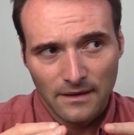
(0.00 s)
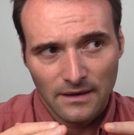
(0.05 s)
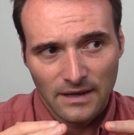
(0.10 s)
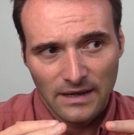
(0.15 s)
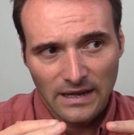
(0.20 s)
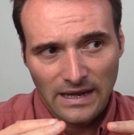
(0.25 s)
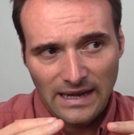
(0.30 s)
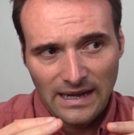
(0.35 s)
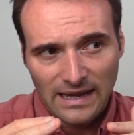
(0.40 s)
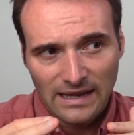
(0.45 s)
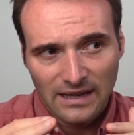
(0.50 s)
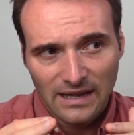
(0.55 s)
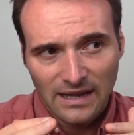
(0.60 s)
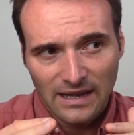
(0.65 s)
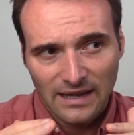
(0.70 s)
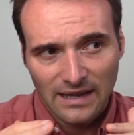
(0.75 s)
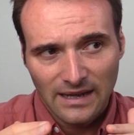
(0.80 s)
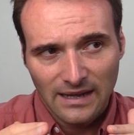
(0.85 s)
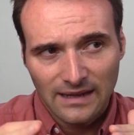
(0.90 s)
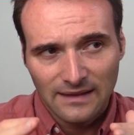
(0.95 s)
it,
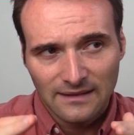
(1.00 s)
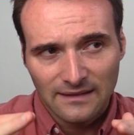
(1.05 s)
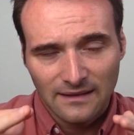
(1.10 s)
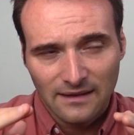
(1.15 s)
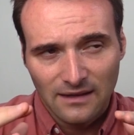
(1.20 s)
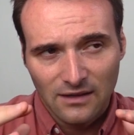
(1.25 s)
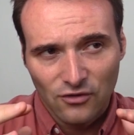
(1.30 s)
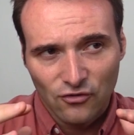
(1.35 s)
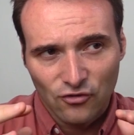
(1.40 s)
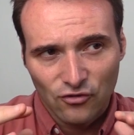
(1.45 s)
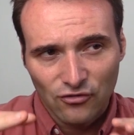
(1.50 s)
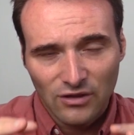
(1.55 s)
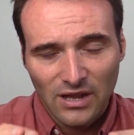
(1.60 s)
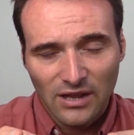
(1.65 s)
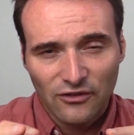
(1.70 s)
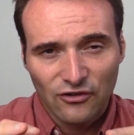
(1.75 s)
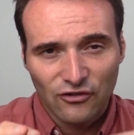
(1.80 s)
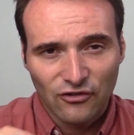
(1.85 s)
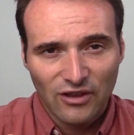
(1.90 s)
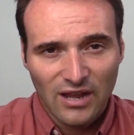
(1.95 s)
it, it, you should
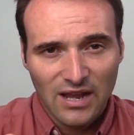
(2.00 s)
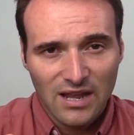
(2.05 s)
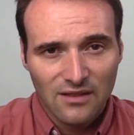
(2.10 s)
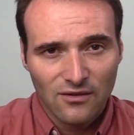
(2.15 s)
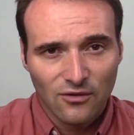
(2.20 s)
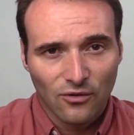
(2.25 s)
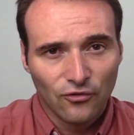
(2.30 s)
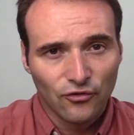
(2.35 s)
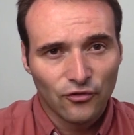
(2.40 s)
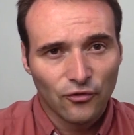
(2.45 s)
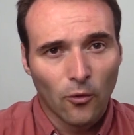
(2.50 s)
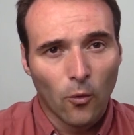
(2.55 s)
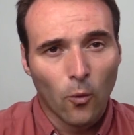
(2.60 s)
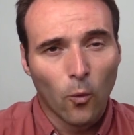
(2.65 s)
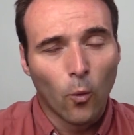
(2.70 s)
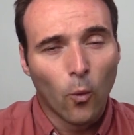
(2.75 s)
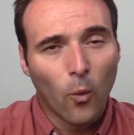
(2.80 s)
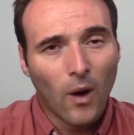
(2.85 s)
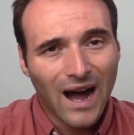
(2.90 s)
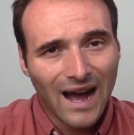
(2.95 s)
understand also
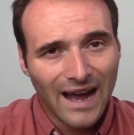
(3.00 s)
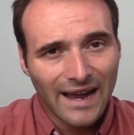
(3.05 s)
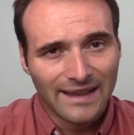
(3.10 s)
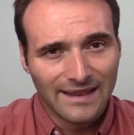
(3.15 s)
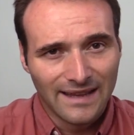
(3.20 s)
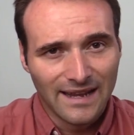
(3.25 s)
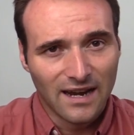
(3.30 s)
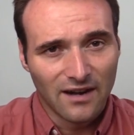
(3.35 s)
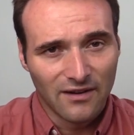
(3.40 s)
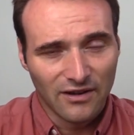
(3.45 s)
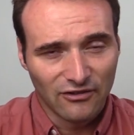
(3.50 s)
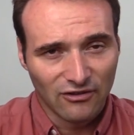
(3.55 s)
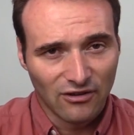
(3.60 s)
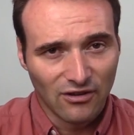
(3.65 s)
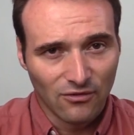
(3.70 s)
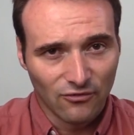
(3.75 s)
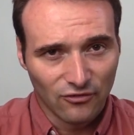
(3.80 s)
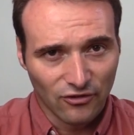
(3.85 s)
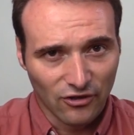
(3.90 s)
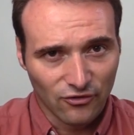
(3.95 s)
why they are
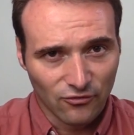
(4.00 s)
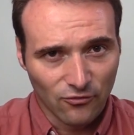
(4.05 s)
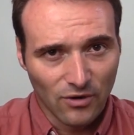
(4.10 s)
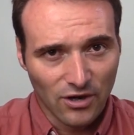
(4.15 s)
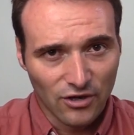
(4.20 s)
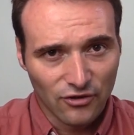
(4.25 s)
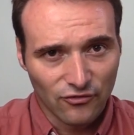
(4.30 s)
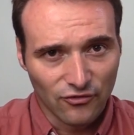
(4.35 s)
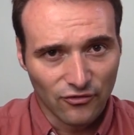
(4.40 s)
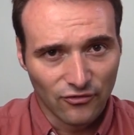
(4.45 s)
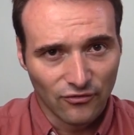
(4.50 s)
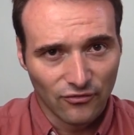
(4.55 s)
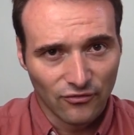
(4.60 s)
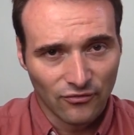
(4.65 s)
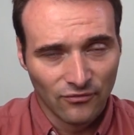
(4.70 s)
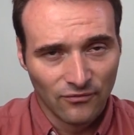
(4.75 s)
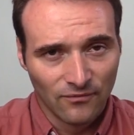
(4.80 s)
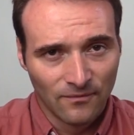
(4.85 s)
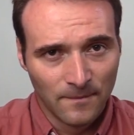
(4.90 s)
asking you such questions.